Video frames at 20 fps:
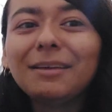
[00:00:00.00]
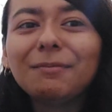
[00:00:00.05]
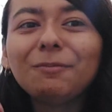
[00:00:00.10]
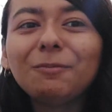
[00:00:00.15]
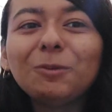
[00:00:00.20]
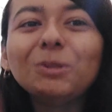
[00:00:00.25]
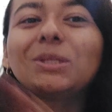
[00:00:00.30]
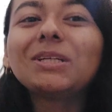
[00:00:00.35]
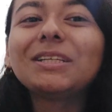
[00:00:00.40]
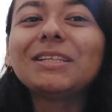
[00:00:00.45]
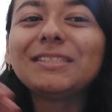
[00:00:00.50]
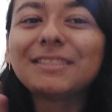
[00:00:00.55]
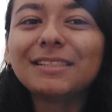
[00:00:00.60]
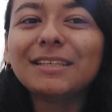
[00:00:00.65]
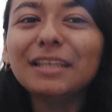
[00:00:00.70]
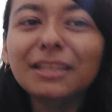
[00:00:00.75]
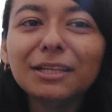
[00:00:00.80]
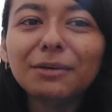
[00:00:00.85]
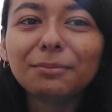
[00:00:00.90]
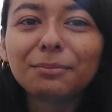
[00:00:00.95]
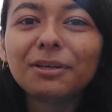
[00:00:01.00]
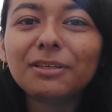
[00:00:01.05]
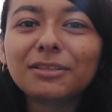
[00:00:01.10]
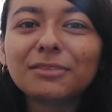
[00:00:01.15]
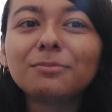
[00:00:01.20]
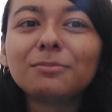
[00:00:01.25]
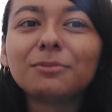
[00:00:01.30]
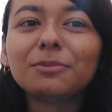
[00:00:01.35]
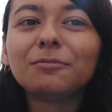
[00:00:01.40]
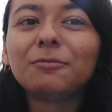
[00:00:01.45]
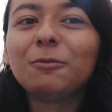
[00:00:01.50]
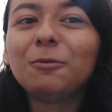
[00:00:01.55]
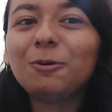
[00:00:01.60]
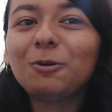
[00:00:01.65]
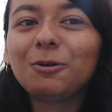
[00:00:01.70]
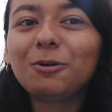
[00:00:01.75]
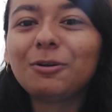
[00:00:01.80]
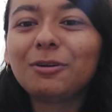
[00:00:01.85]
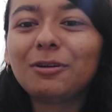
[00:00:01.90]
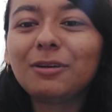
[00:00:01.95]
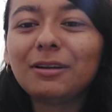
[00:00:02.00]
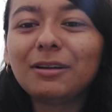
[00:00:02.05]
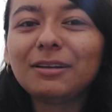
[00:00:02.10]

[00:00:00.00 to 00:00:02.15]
Well, he's seen the person before,